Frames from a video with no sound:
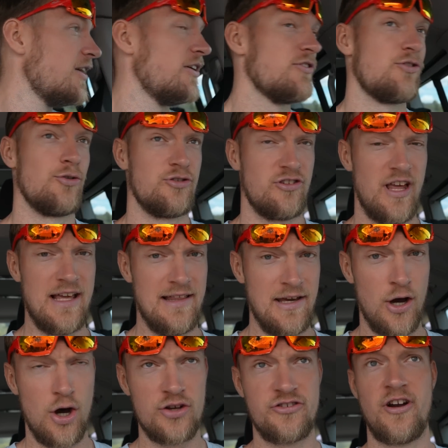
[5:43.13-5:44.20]
So slightly
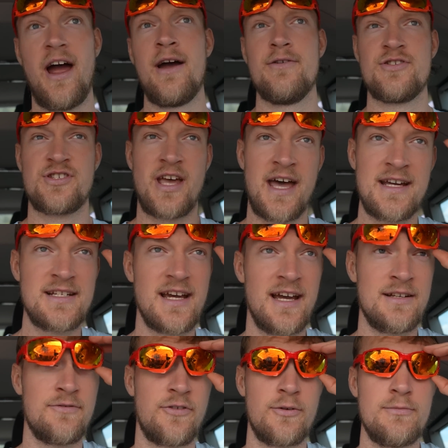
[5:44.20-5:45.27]
hotter outside,
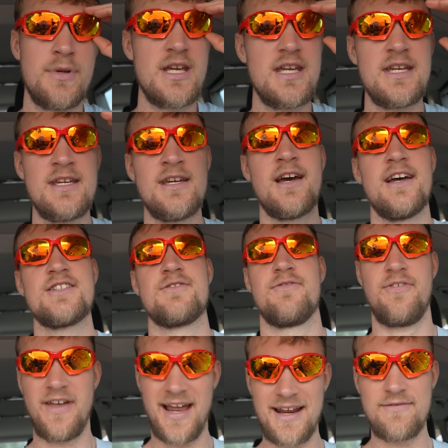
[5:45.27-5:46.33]
and for me it's
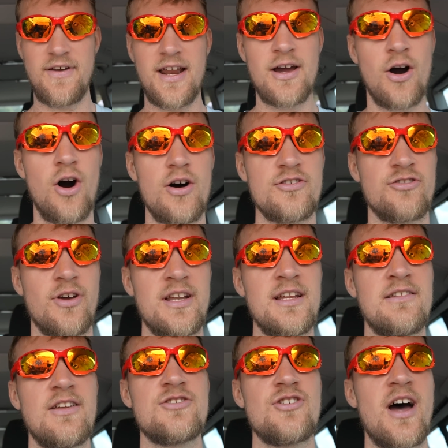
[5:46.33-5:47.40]
very, very hot, so I
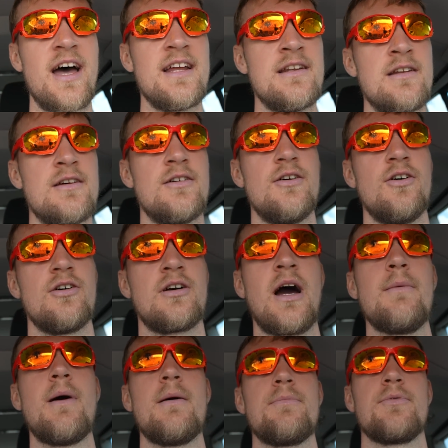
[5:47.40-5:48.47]
need to try and
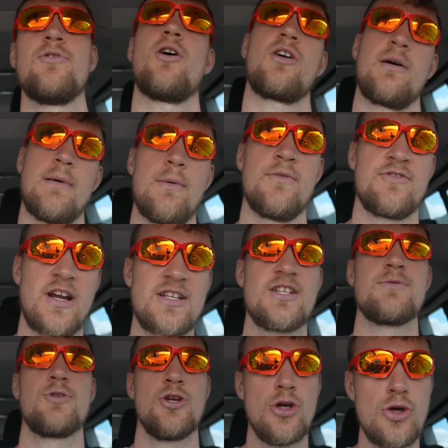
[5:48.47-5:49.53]
not come up with
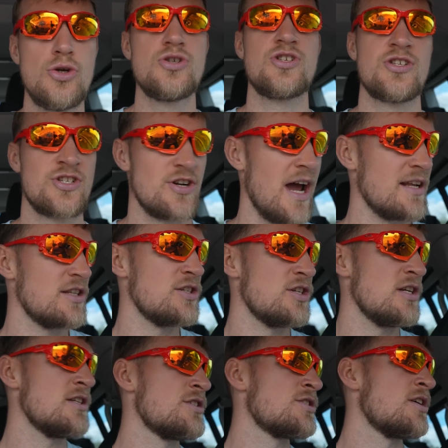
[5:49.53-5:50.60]
strategies, use
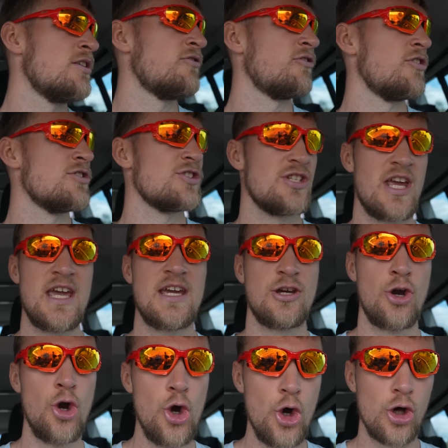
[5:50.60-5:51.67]
strategies to stay
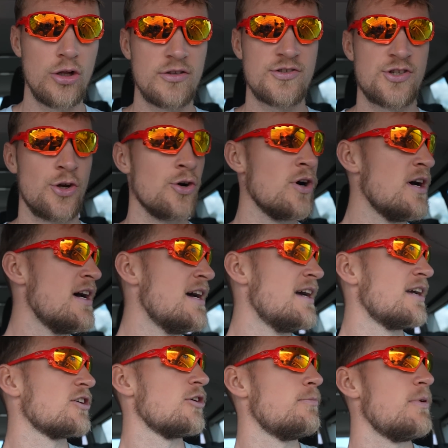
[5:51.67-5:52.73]
cool. So
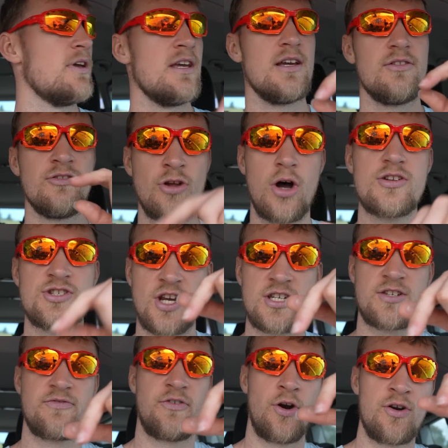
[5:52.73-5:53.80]
it could be not
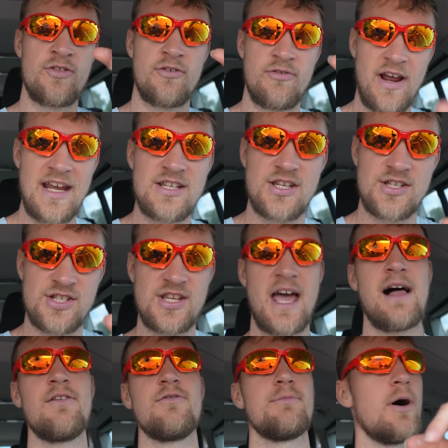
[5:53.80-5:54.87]
just for the race
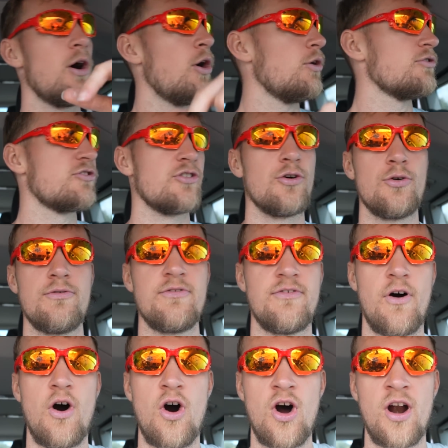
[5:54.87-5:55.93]
itself, but also
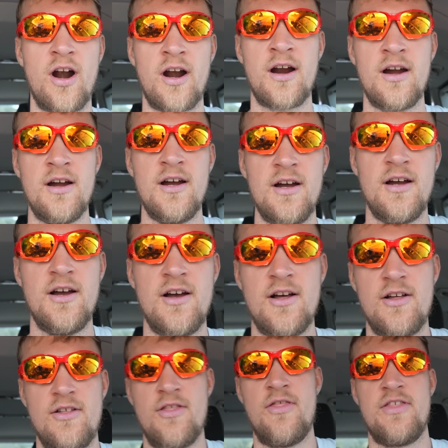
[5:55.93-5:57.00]
for
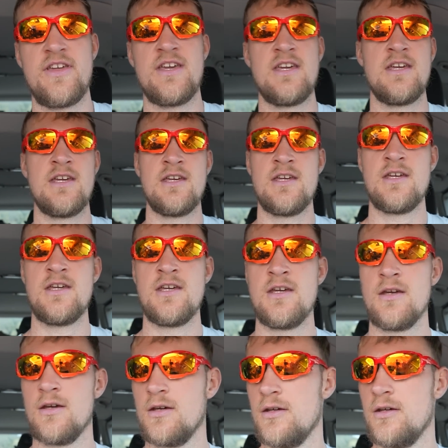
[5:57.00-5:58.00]
the